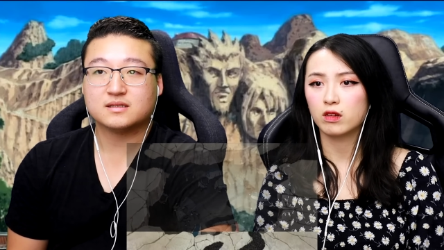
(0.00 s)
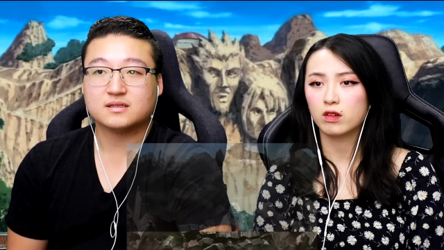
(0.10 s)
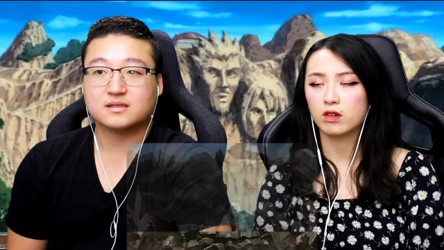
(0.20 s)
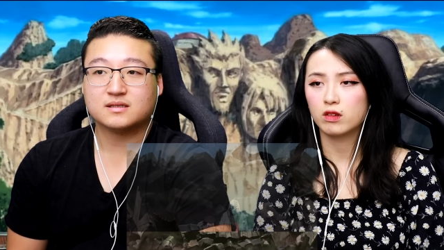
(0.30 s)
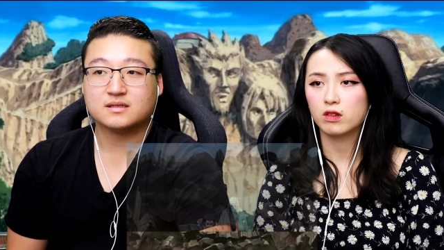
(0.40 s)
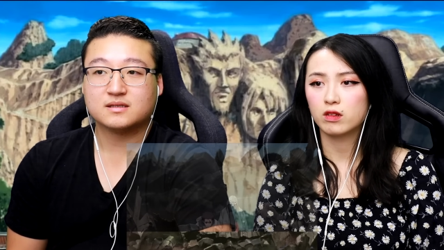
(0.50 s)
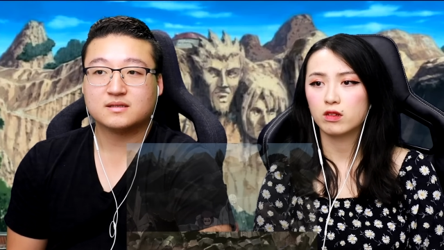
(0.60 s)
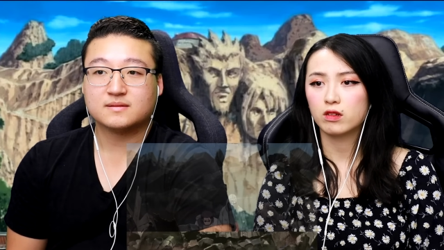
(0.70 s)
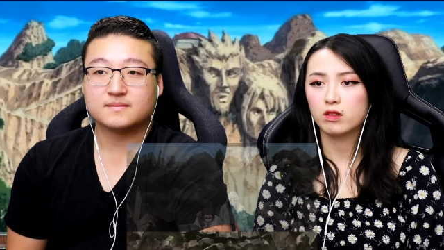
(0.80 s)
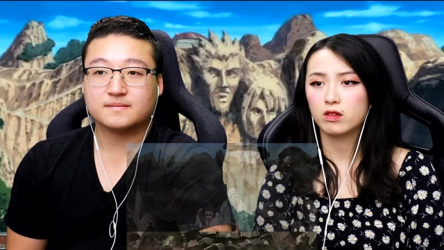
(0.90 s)

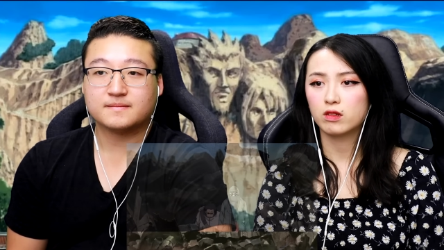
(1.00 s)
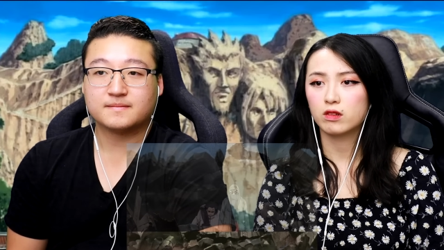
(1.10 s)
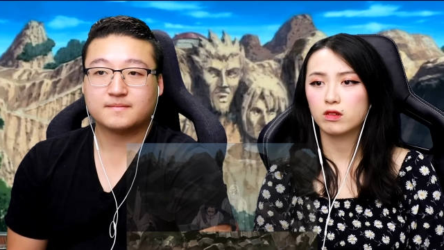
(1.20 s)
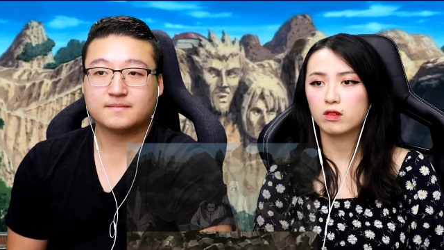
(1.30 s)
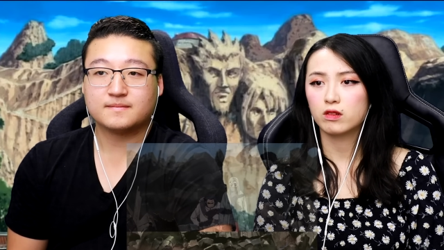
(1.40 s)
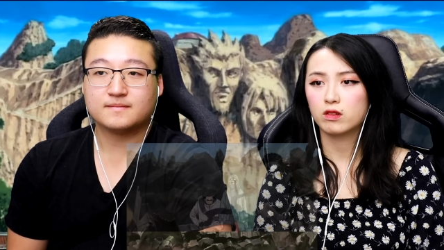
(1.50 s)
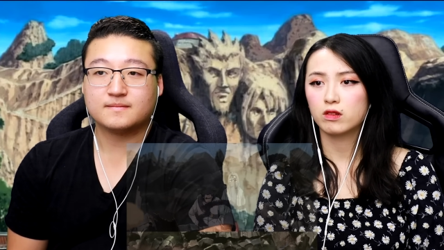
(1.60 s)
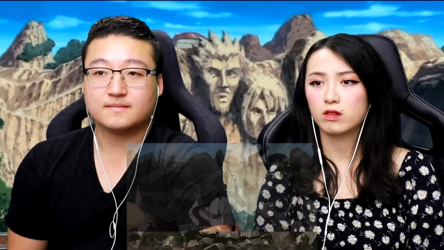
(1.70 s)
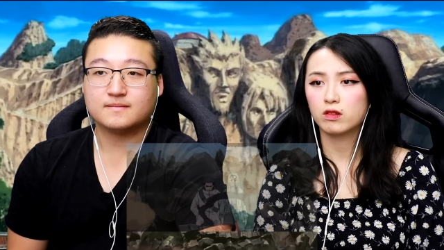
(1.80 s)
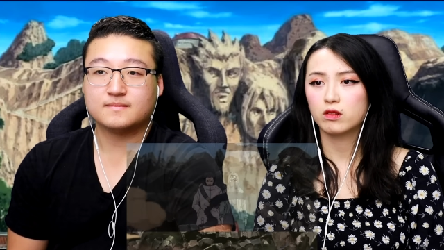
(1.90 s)

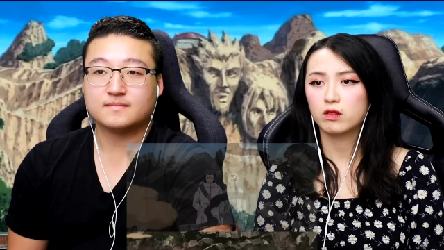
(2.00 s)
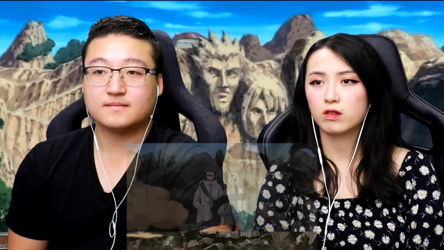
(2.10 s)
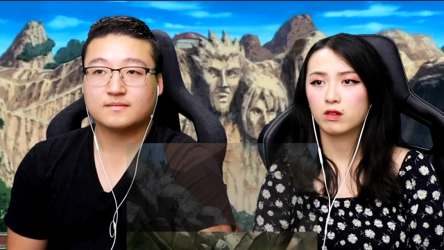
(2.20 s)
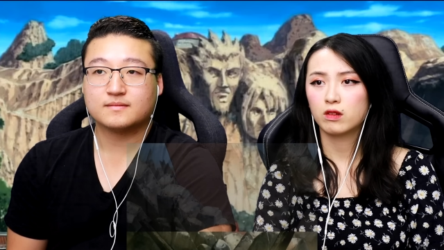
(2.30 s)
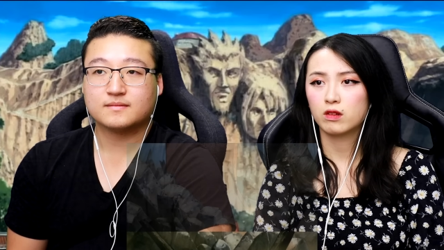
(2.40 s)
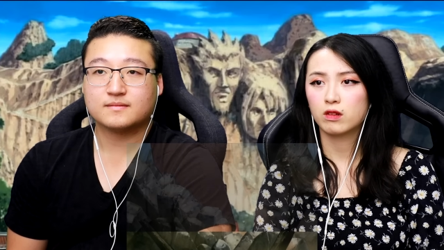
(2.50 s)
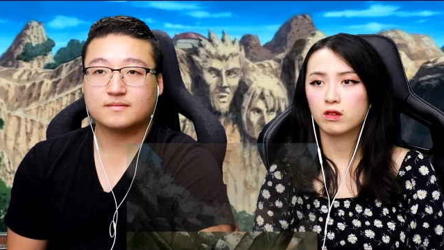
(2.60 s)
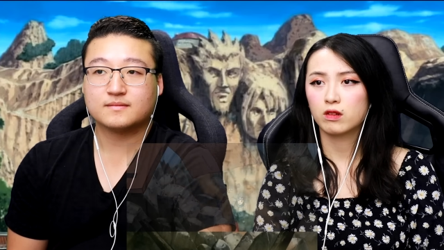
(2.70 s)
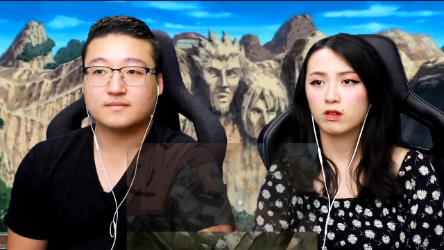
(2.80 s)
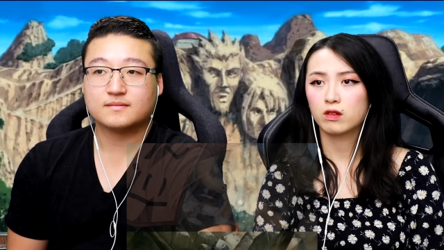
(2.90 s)

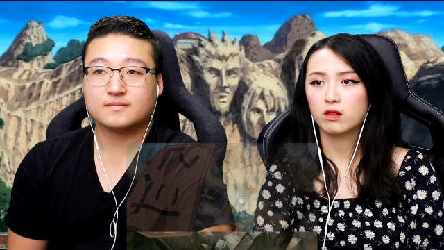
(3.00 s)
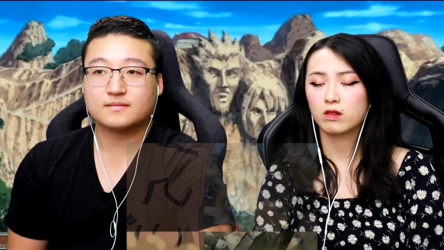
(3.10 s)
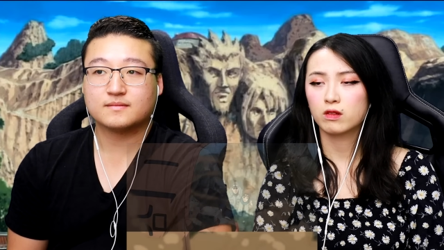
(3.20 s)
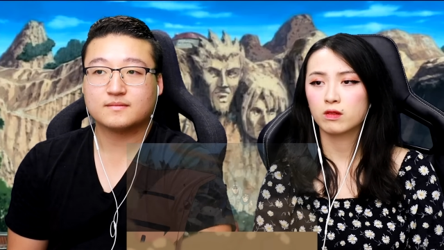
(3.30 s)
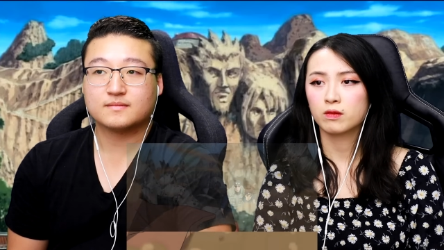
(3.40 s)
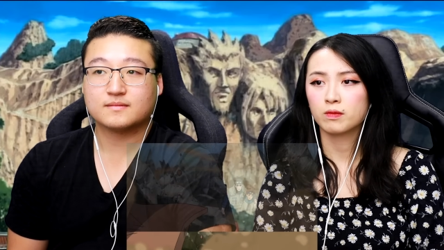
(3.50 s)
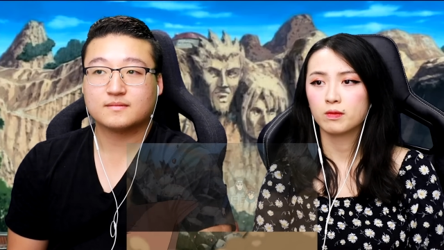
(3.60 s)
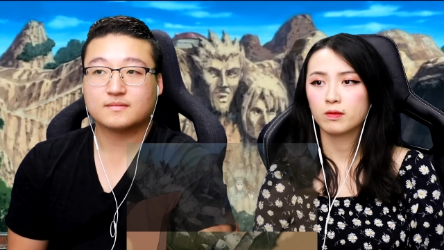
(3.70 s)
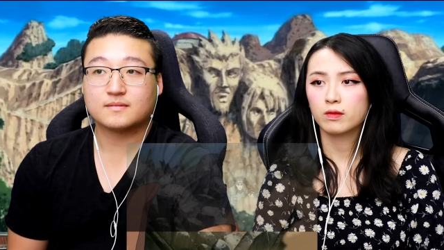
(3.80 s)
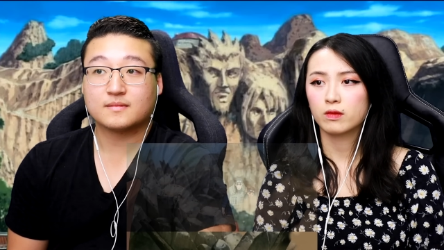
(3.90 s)

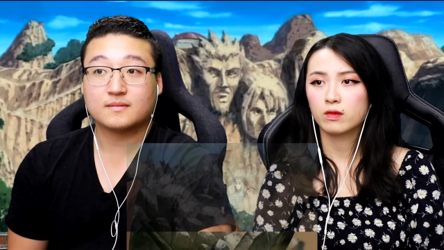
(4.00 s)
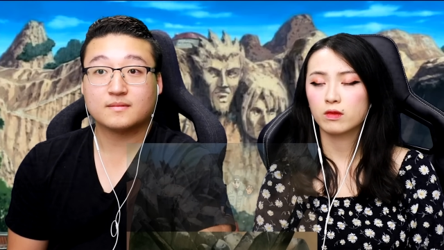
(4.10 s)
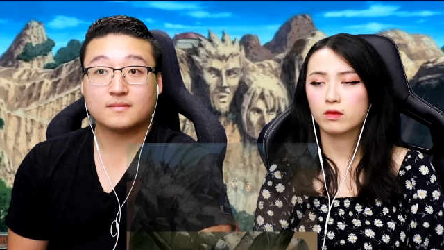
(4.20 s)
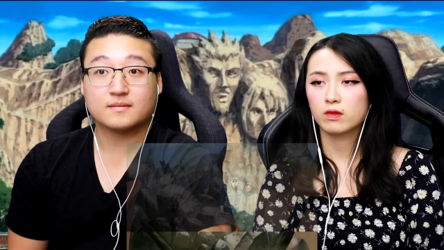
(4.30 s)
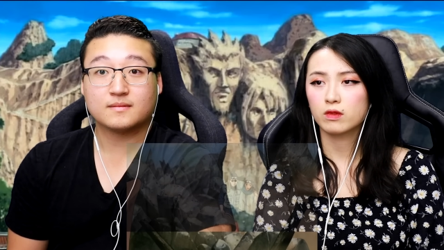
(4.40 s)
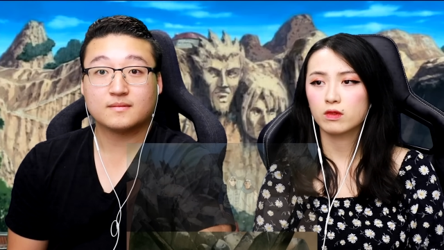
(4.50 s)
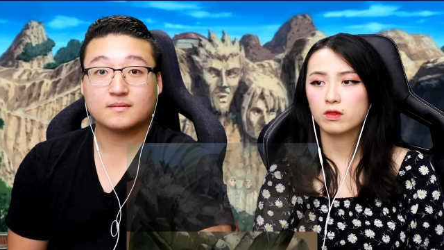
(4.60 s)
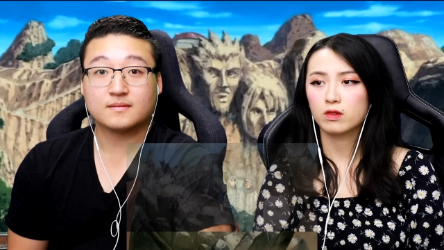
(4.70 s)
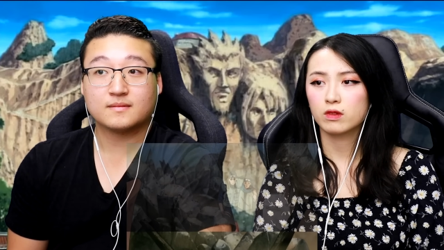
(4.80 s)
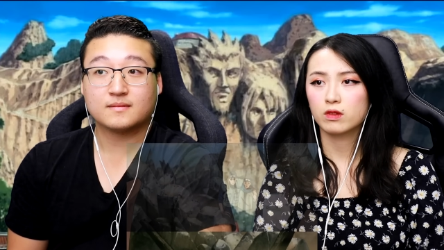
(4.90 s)

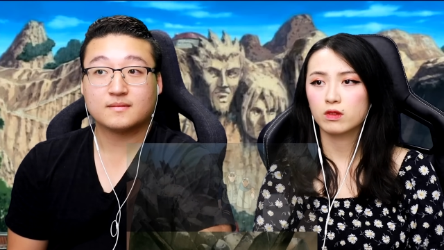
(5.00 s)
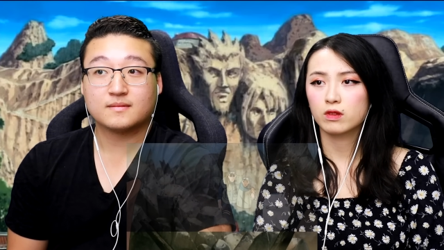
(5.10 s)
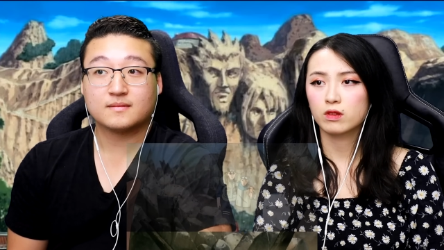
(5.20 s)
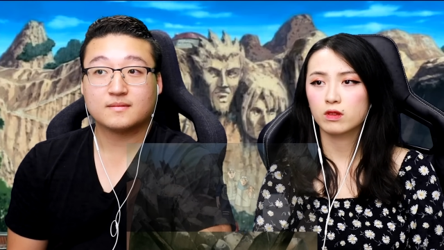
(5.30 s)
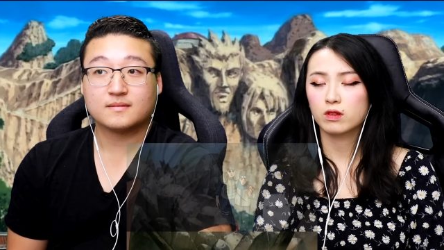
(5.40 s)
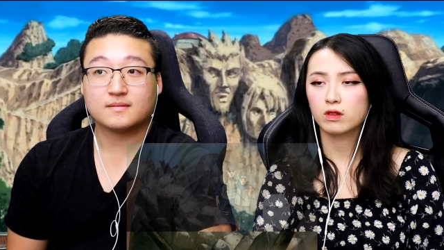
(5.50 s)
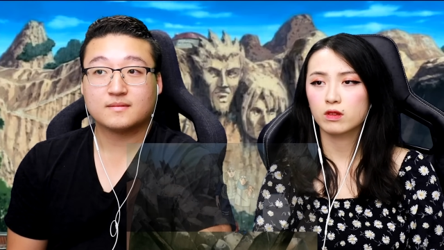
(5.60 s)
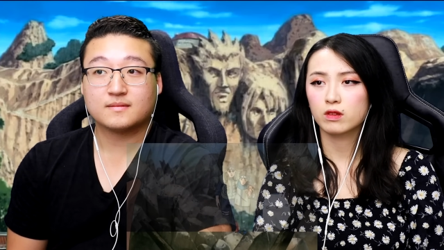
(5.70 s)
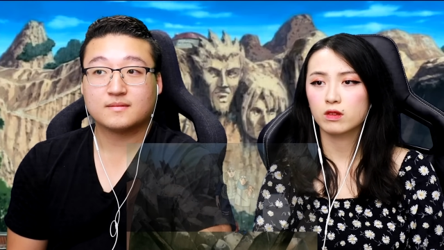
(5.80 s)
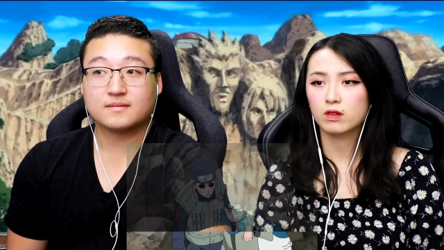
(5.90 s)

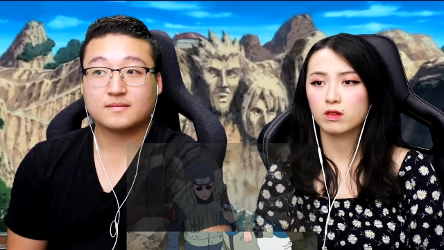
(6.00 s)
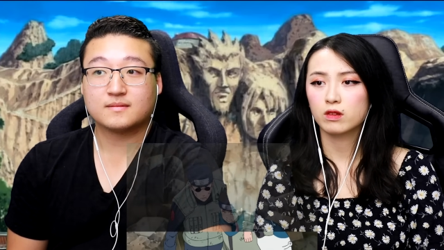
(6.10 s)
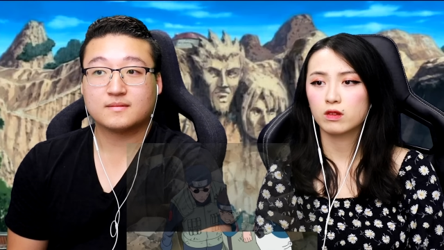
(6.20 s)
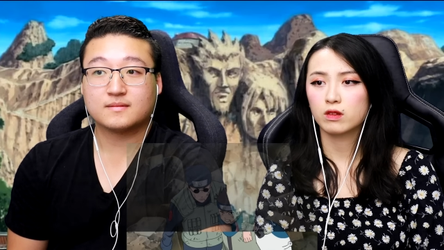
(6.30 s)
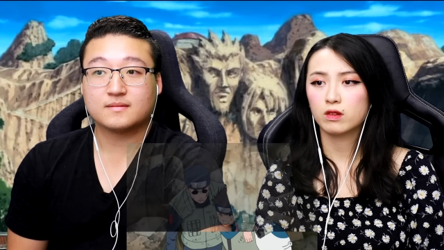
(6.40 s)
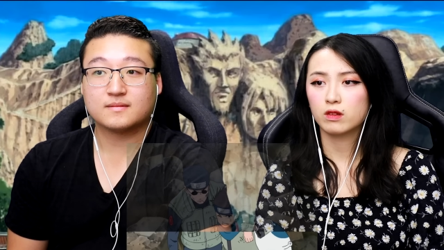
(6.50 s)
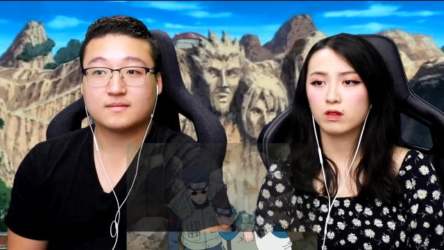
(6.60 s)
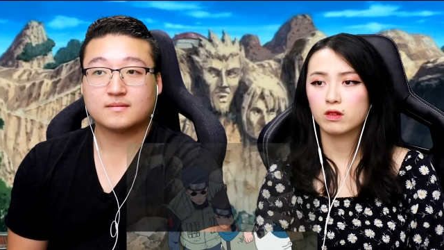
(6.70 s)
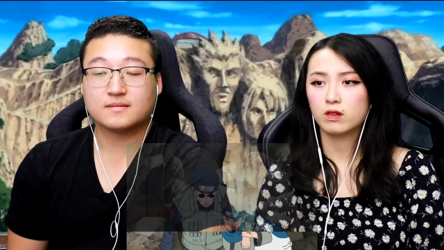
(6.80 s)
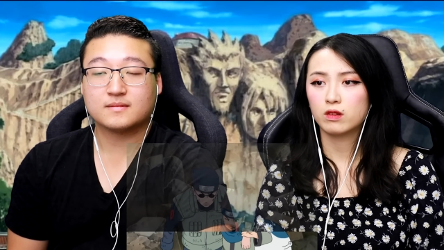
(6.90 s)

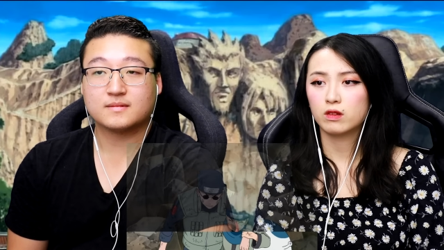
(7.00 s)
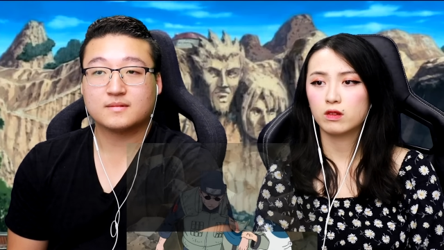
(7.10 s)
Nothing is said.